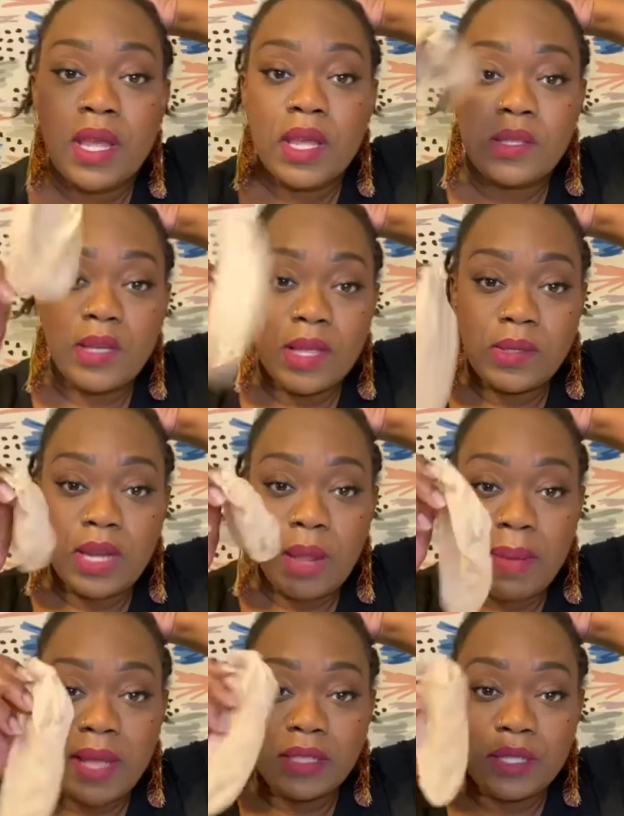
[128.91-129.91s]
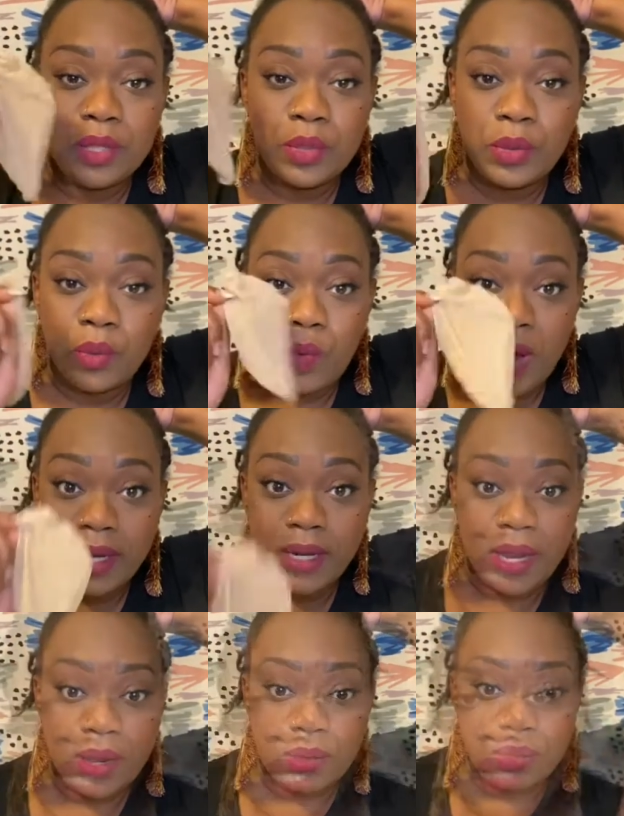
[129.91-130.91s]
So that's what I'm about to do right
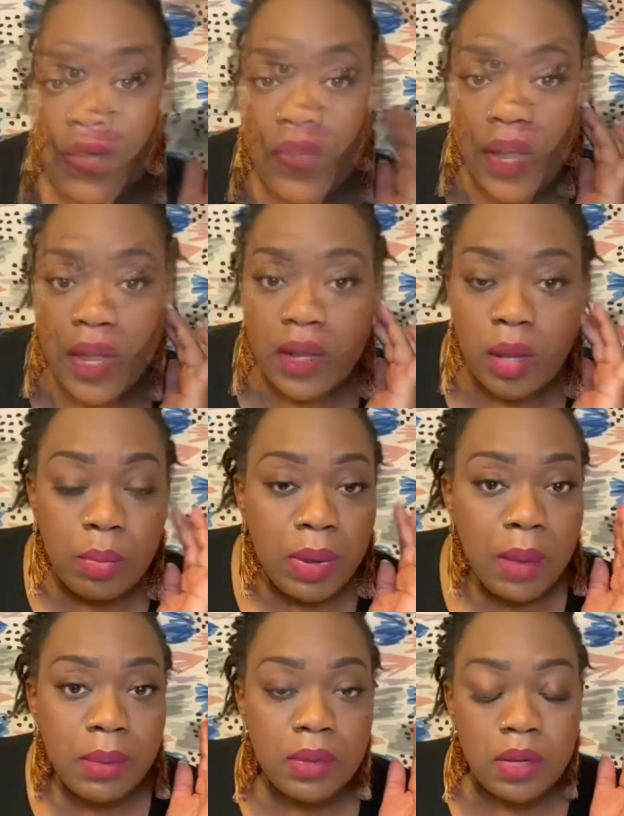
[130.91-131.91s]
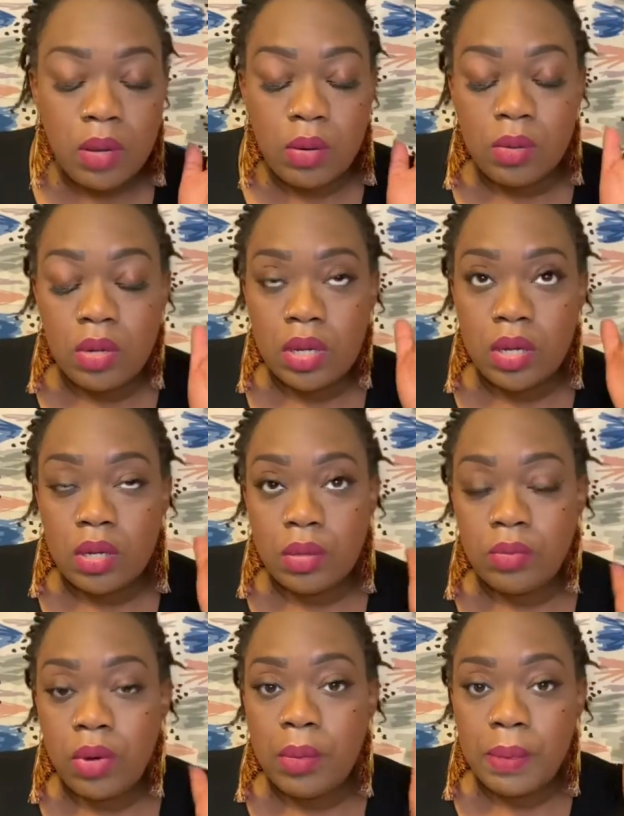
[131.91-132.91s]
now. I couldn't find no
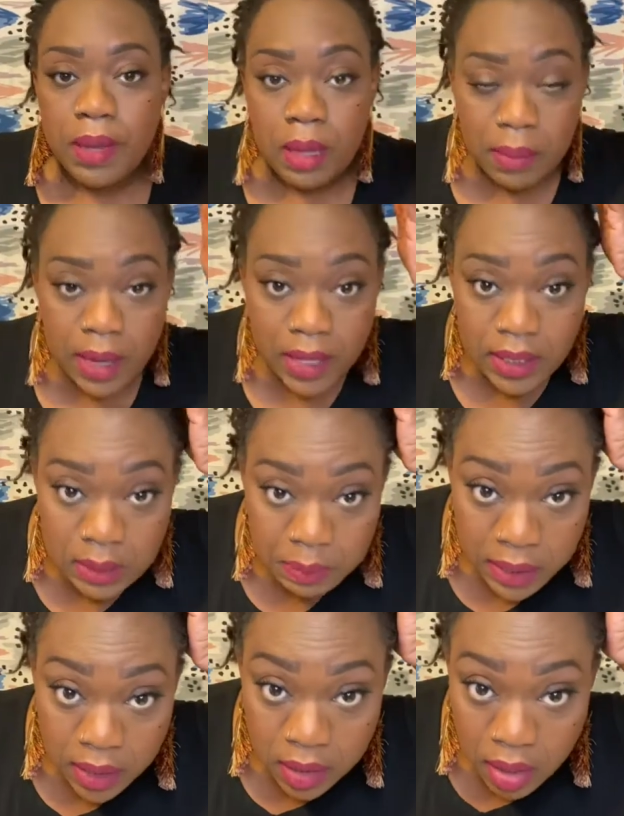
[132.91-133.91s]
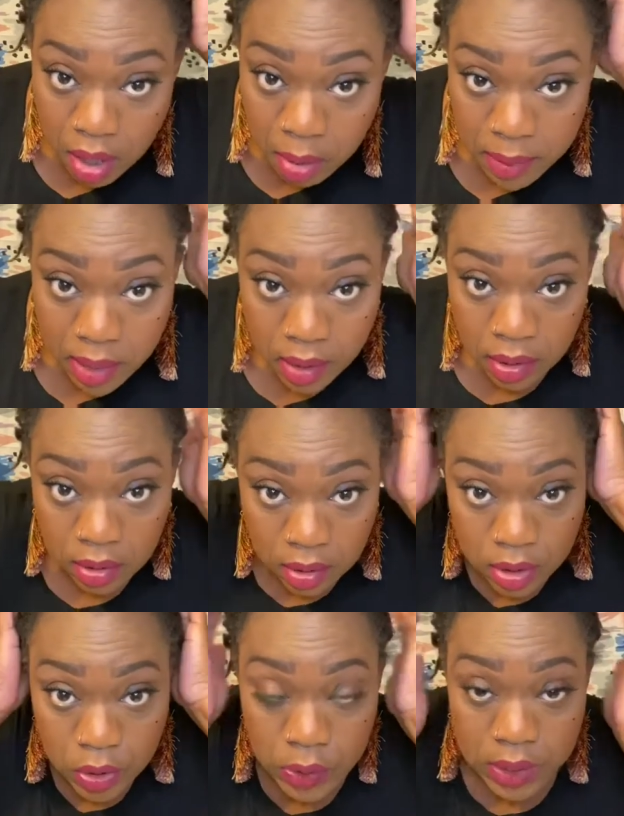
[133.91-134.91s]
rubber band, but I just pinned all my
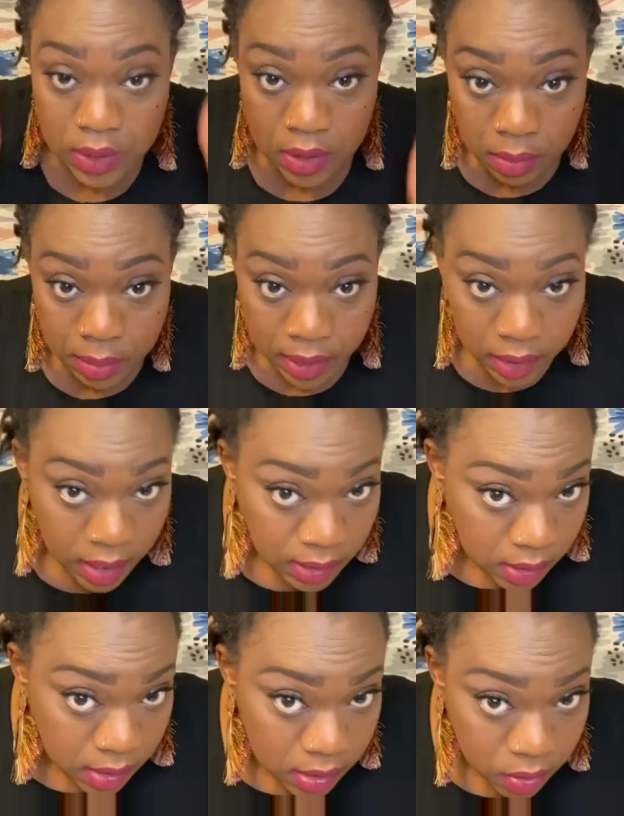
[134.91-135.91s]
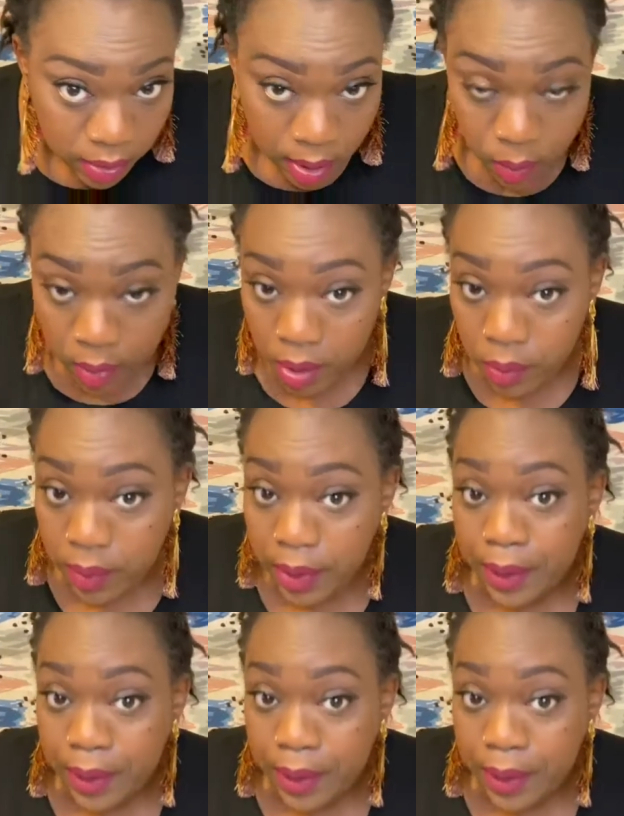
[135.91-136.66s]
little twisties to the back. Y'all see this girl I'm working with?